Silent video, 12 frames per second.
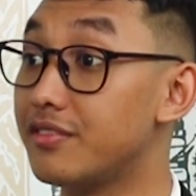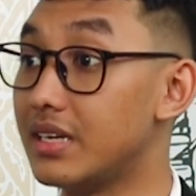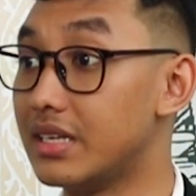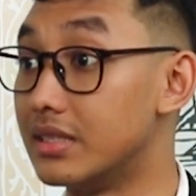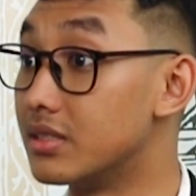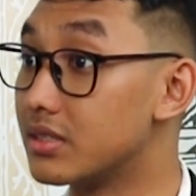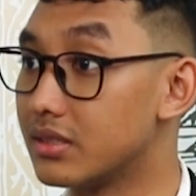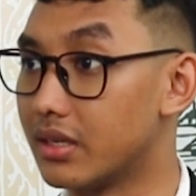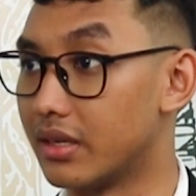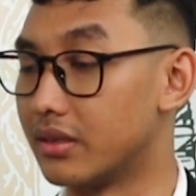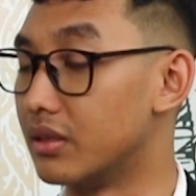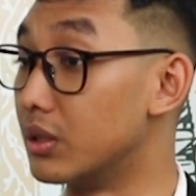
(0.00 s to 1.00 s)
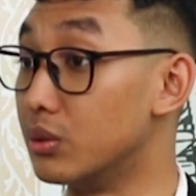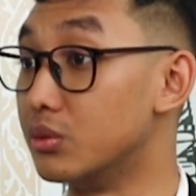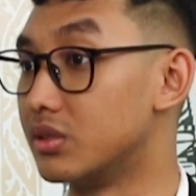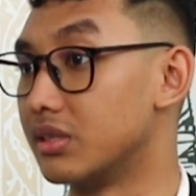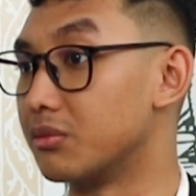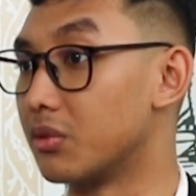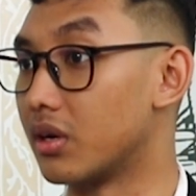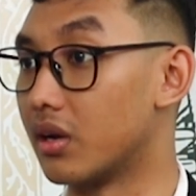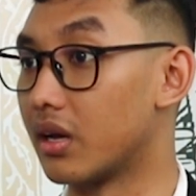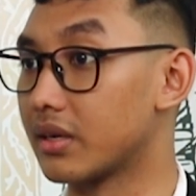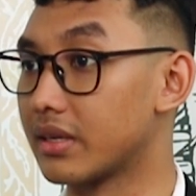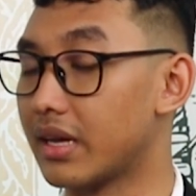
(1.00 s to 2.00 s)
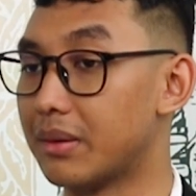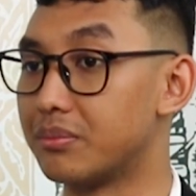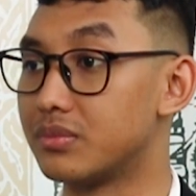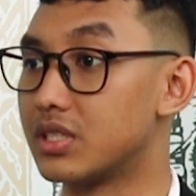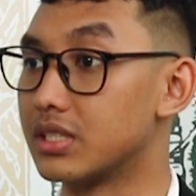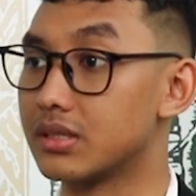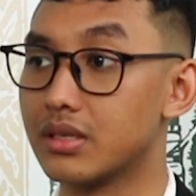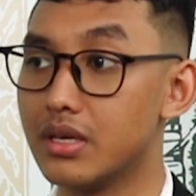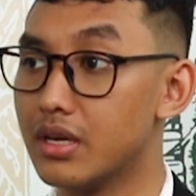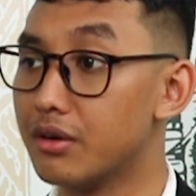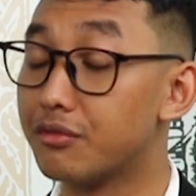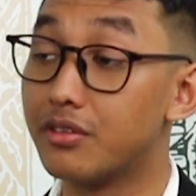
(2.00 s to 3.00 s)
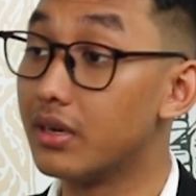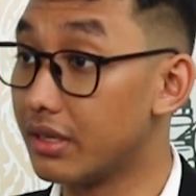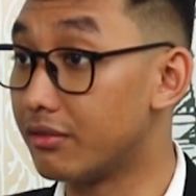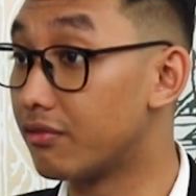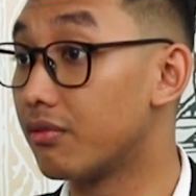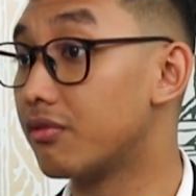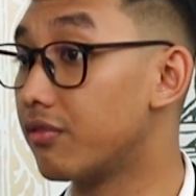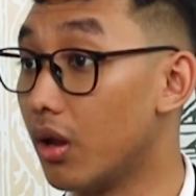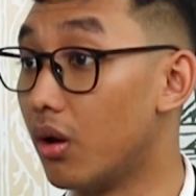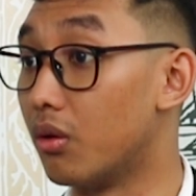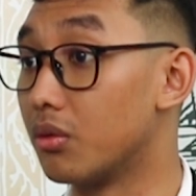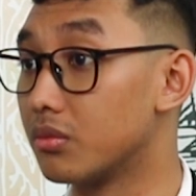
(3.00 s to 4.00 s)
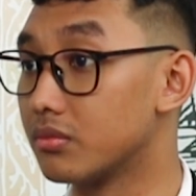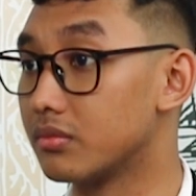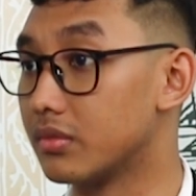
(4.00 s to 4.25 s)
feeds and news and whatnot can just freely flow